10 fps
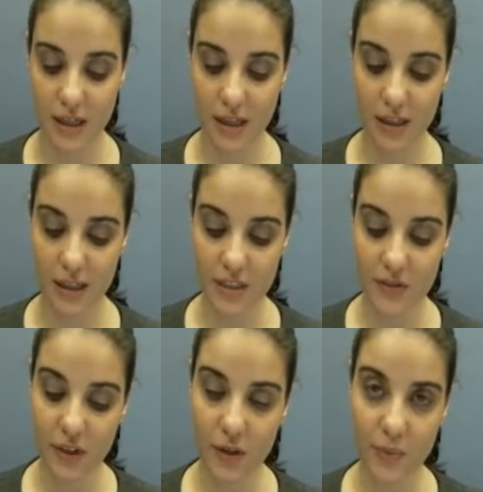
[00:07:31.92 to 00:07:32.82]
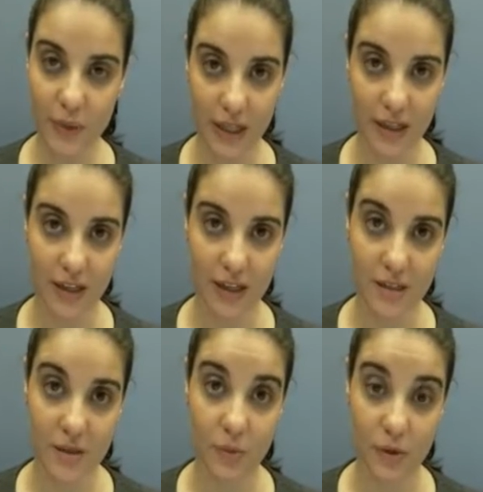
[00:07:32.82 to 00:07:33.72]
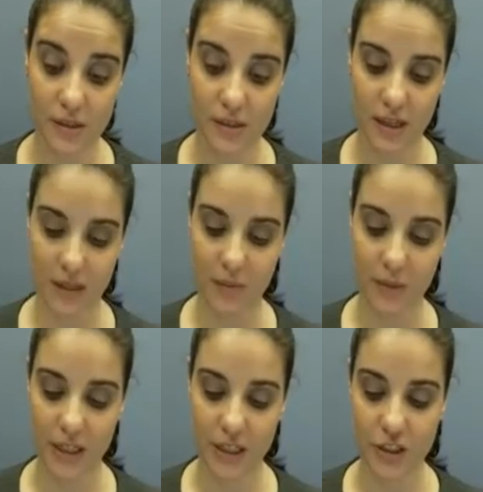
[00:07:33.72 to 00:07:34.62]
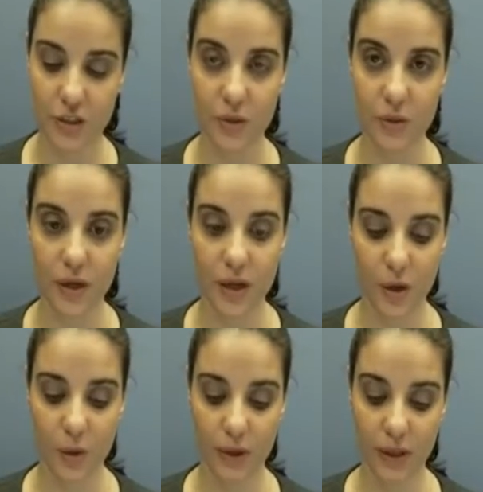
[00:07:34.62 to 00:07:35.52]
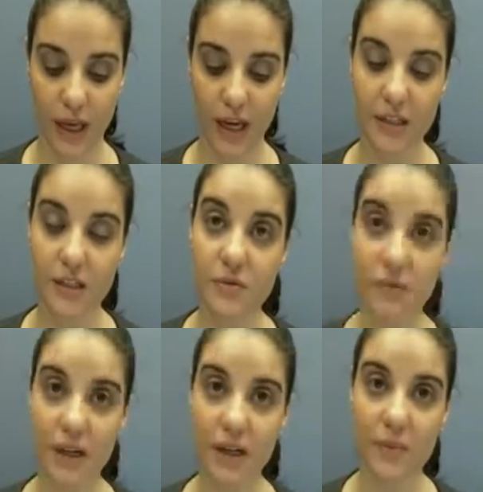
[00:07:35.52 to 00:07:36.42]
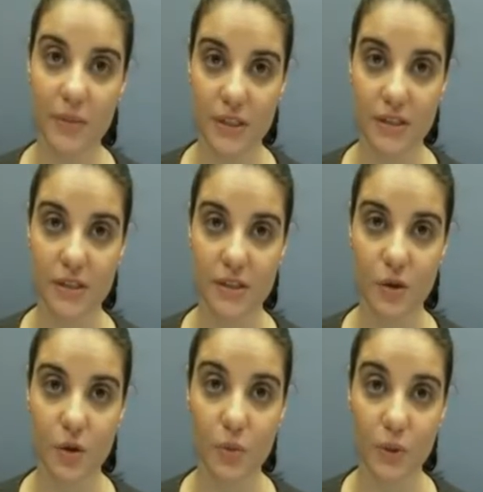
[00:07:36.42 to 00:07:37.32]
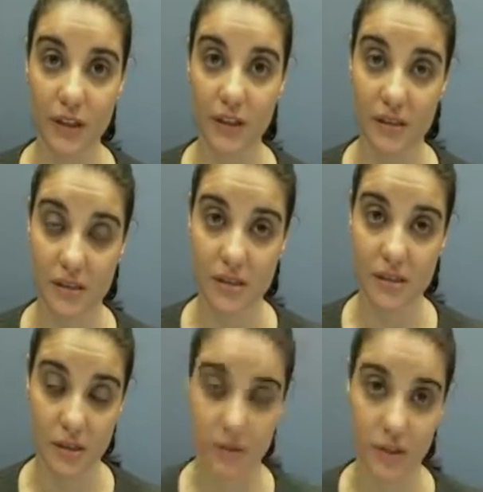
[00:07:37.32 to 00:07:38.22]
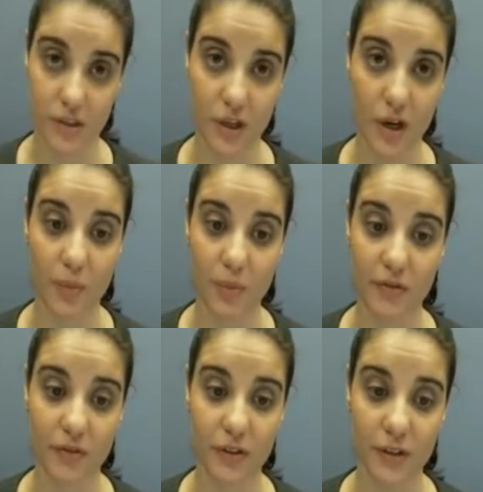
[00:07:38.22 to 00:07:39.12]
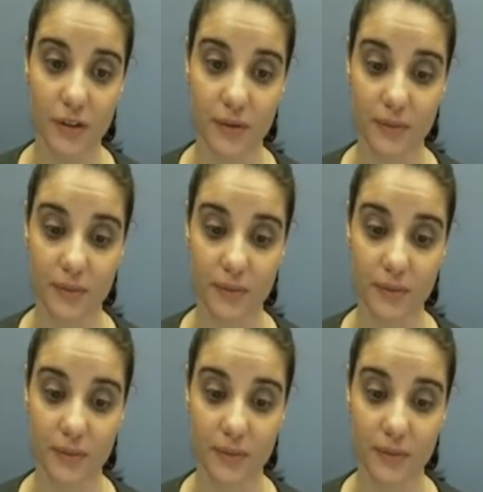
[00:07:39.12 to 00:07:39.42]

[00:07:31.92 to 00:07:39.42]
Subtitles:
Let's follow Ben as he works out the main issue, whether Kate is running a business or whether this is still just a hobby for her.